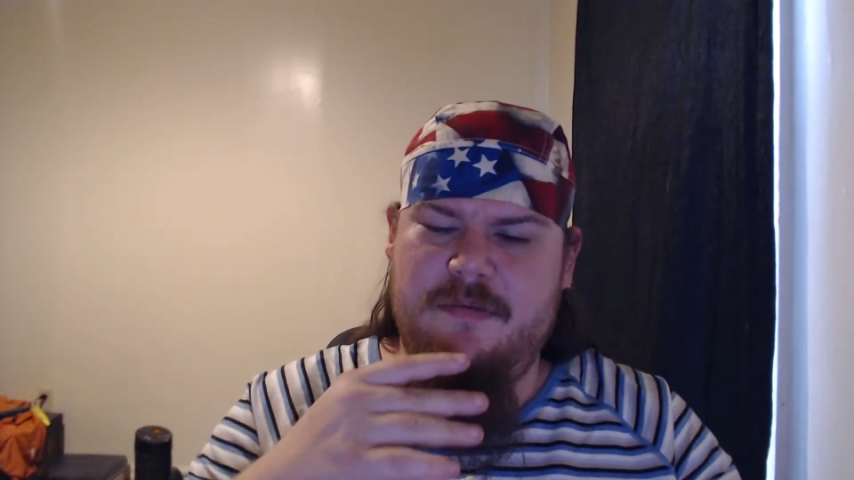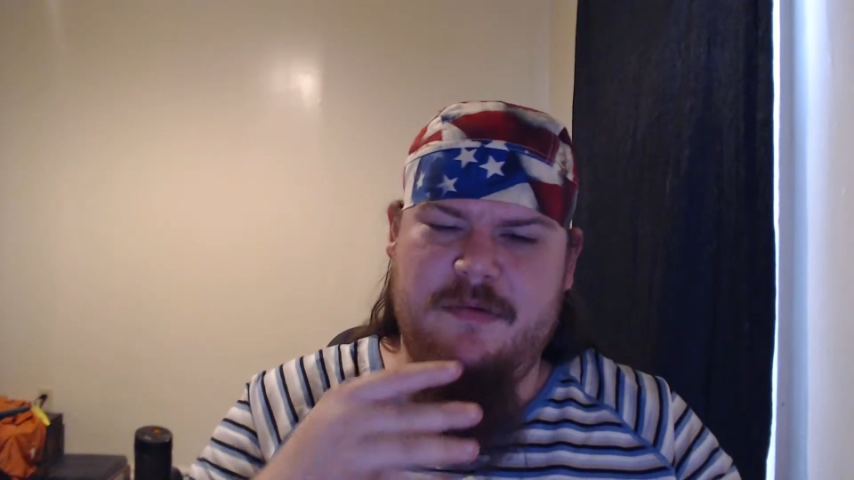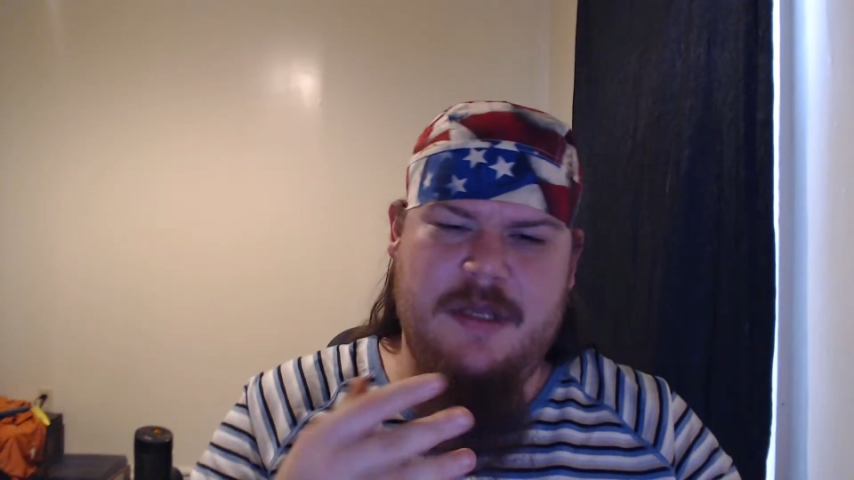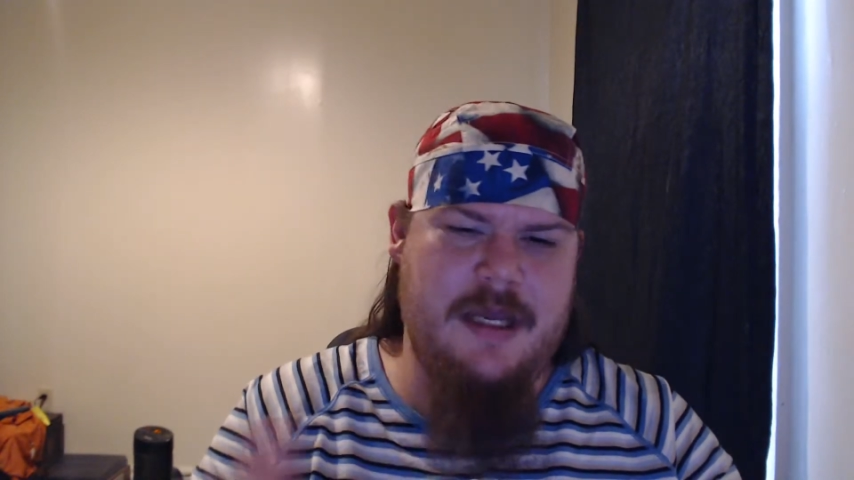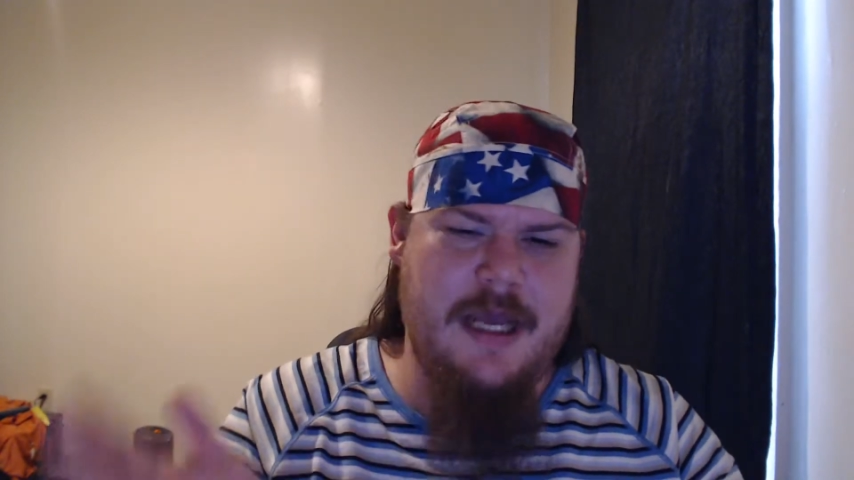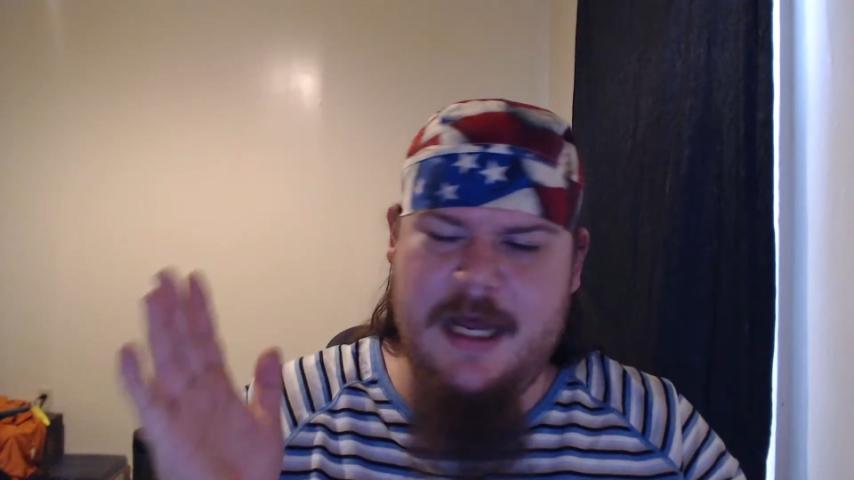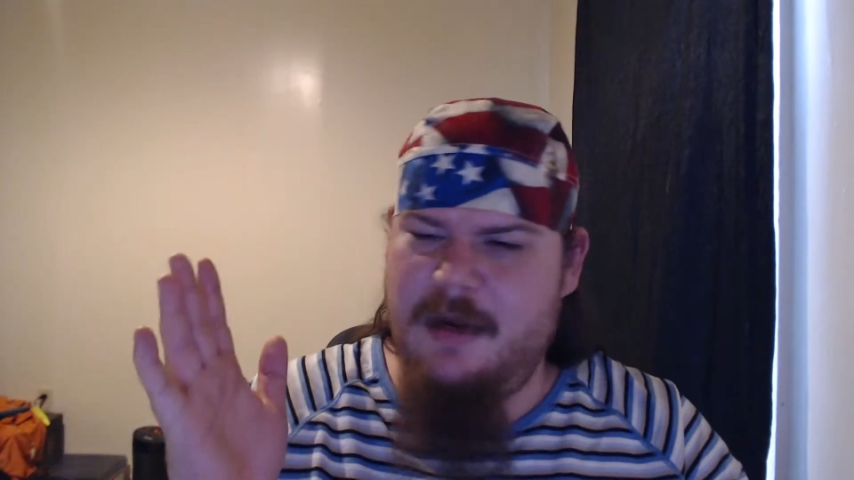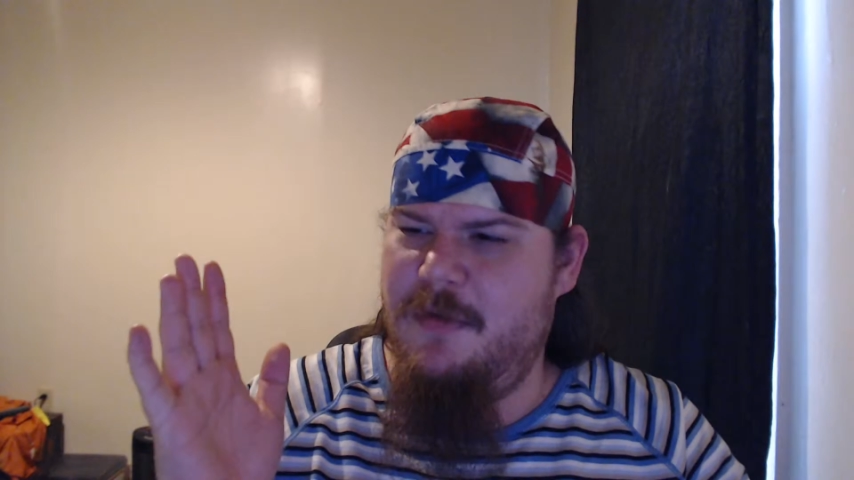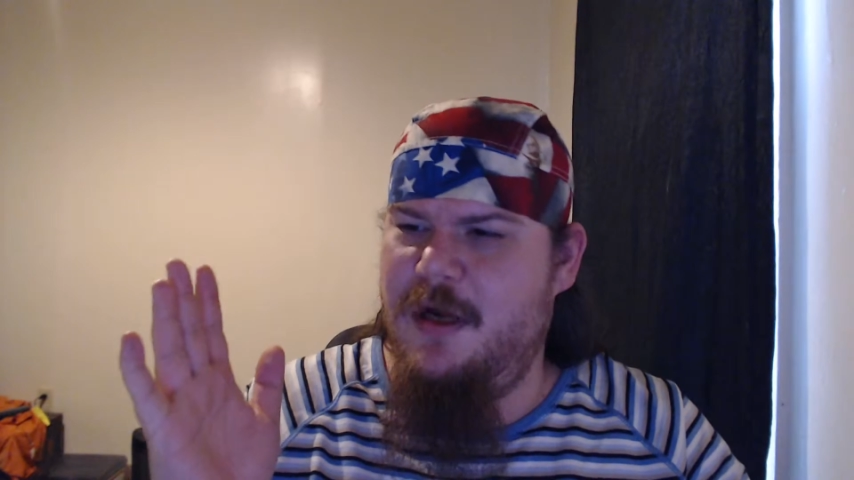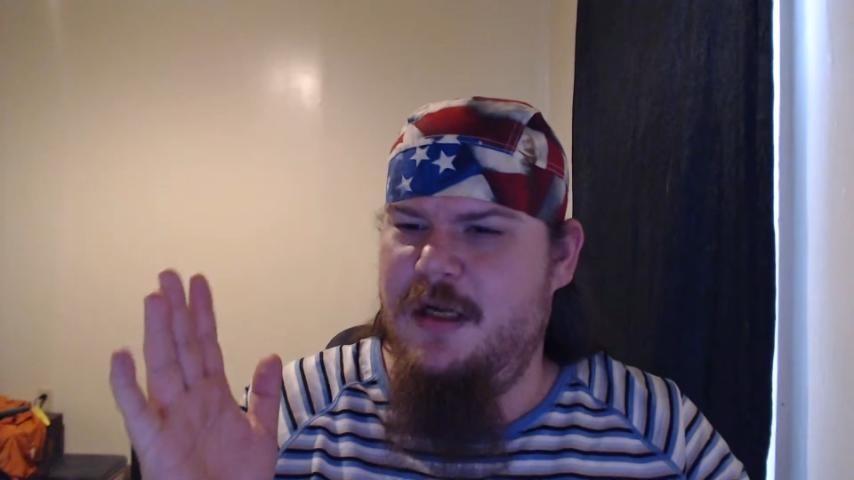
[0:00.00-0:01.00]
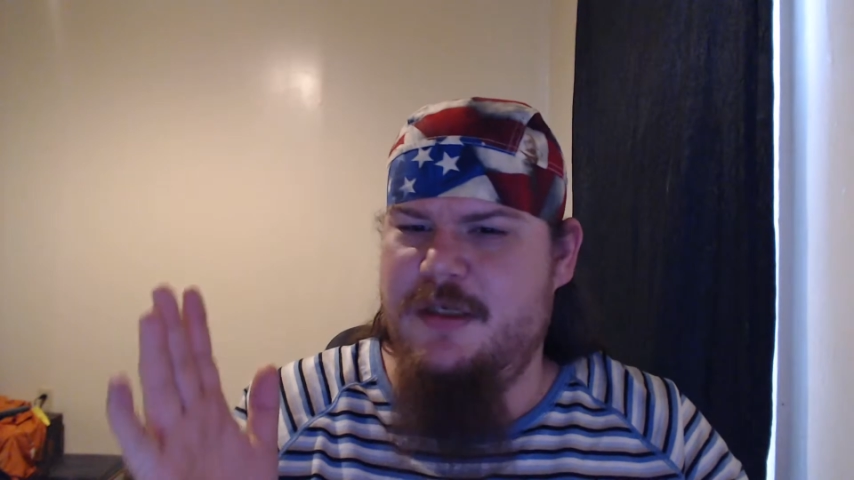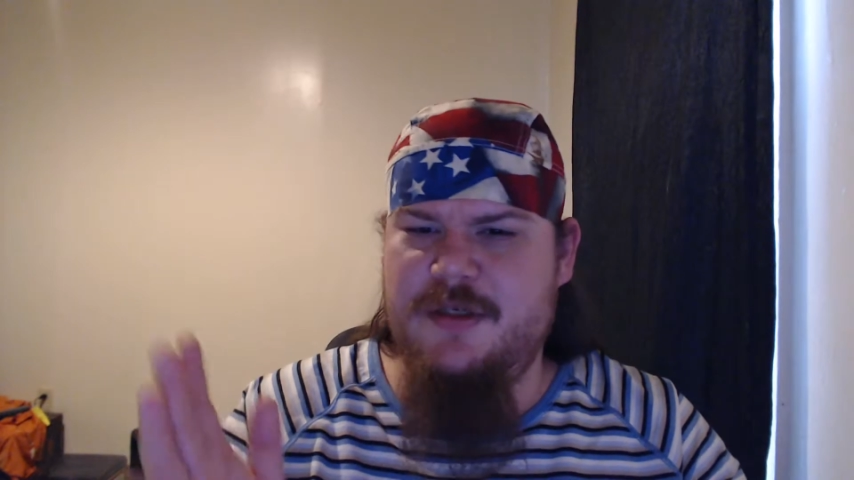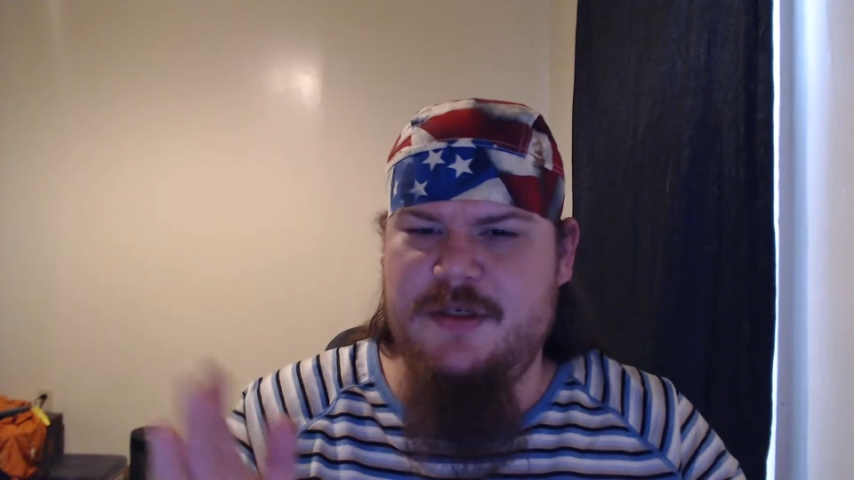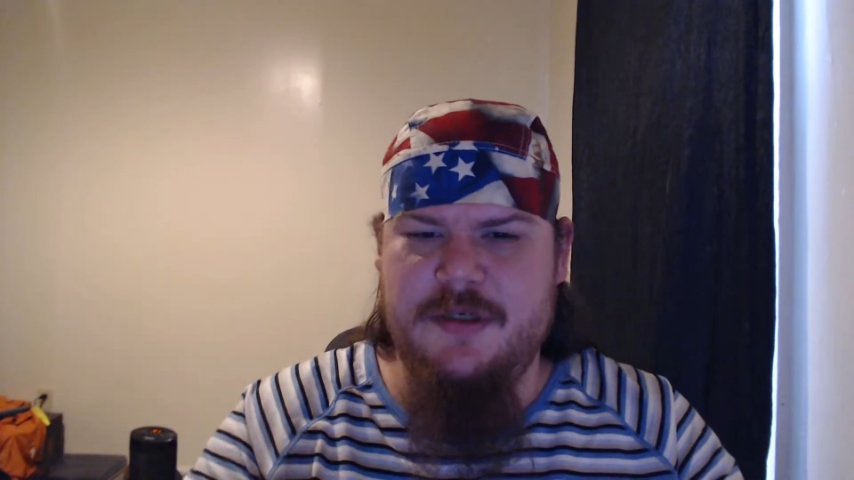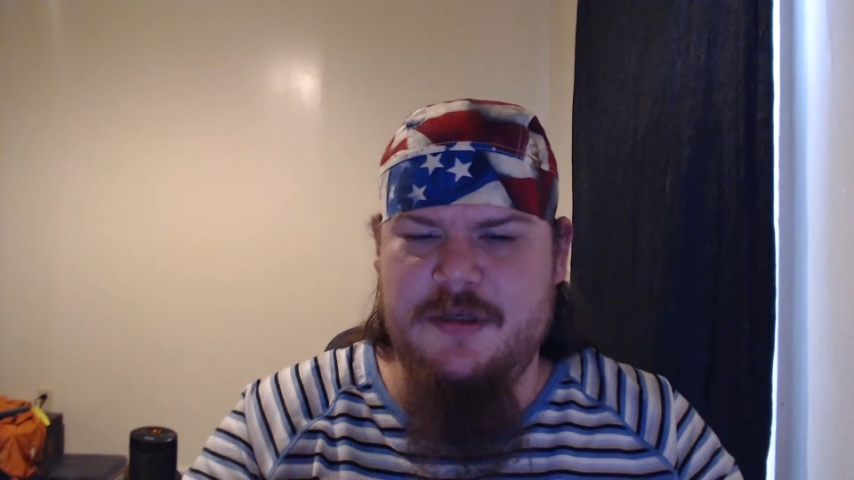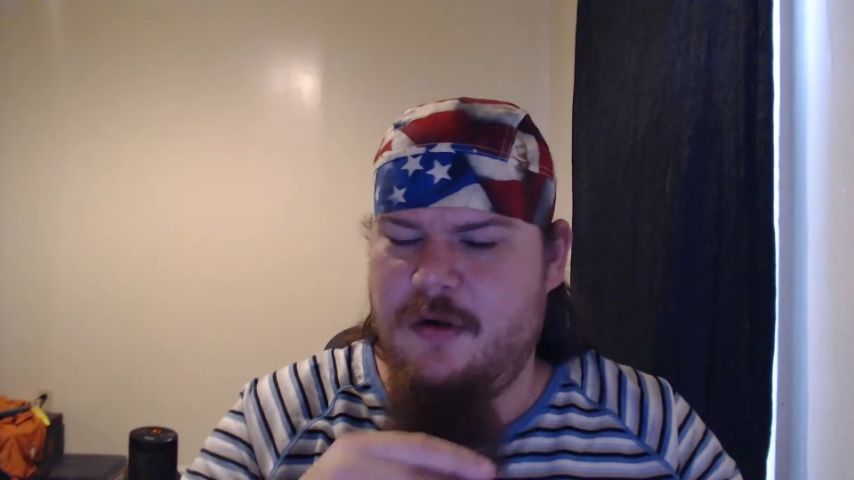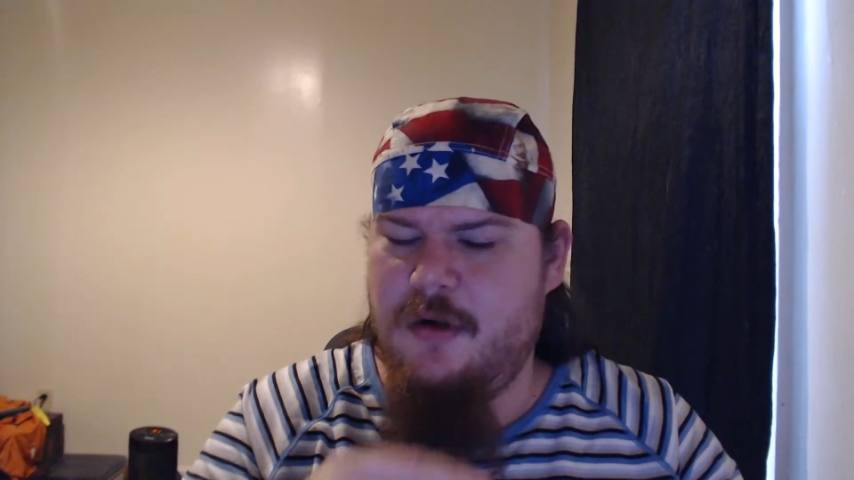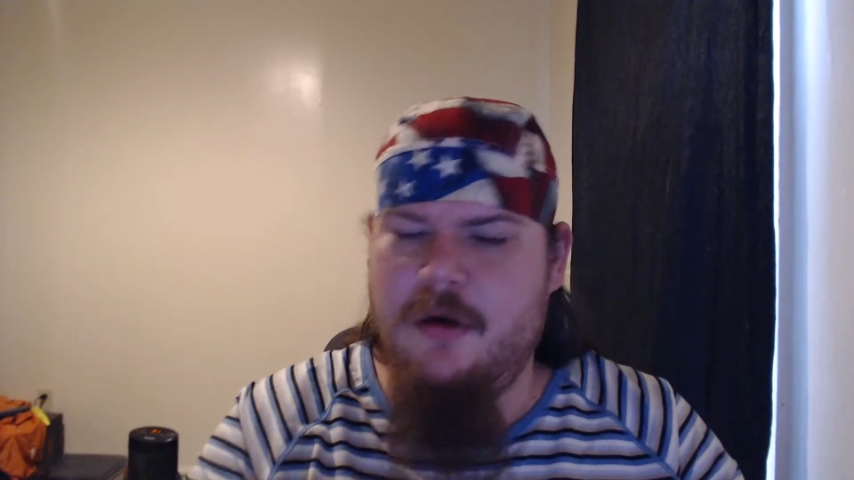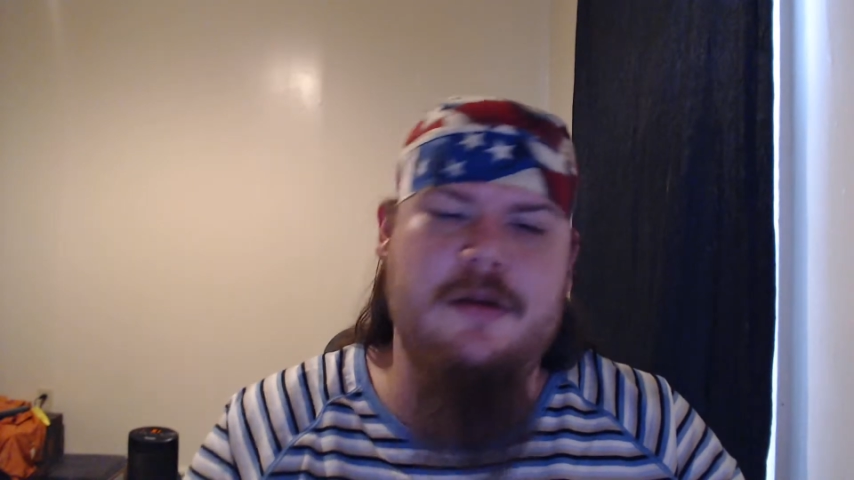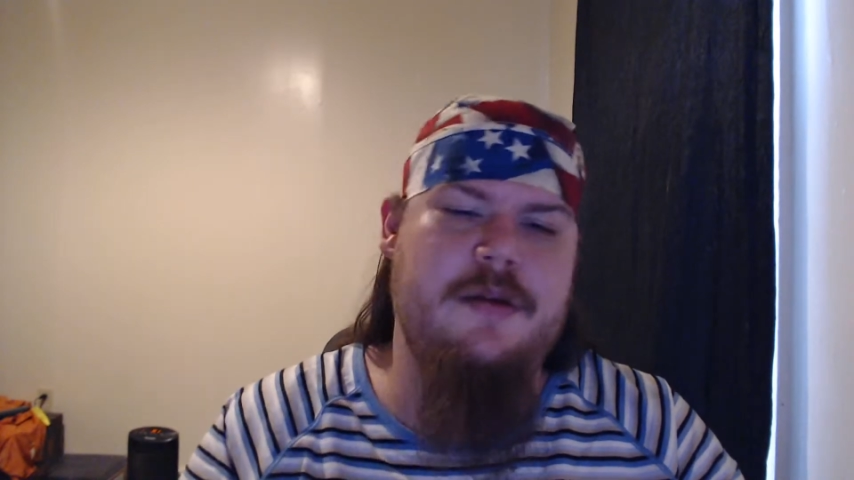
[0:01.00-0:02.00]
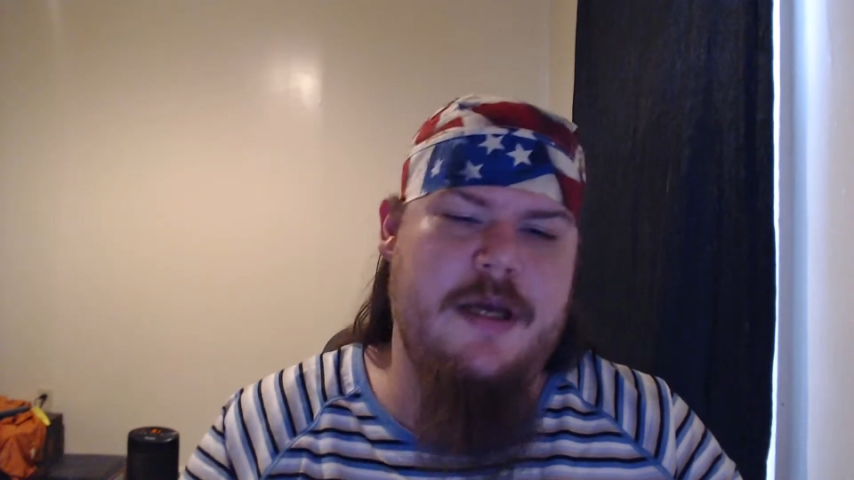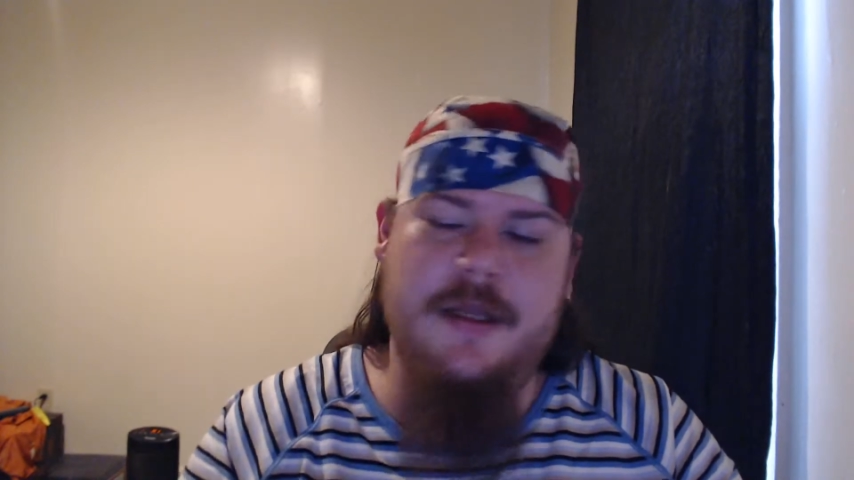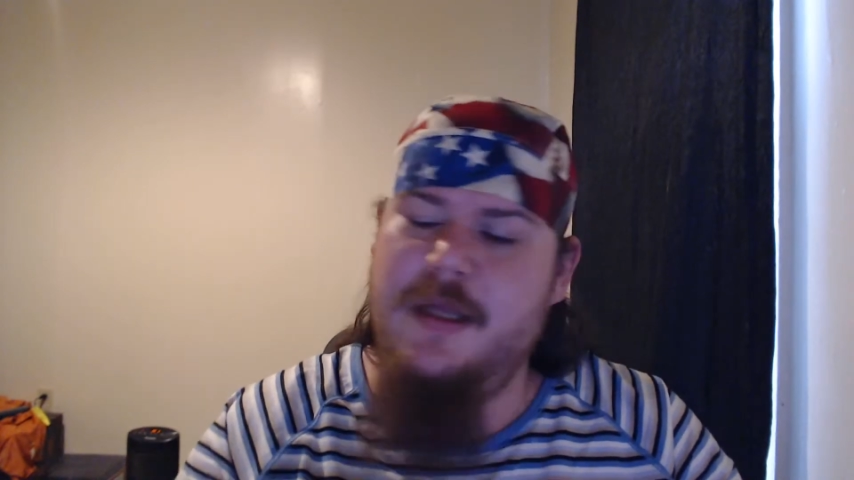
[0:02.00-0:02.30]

atomizer, all of that.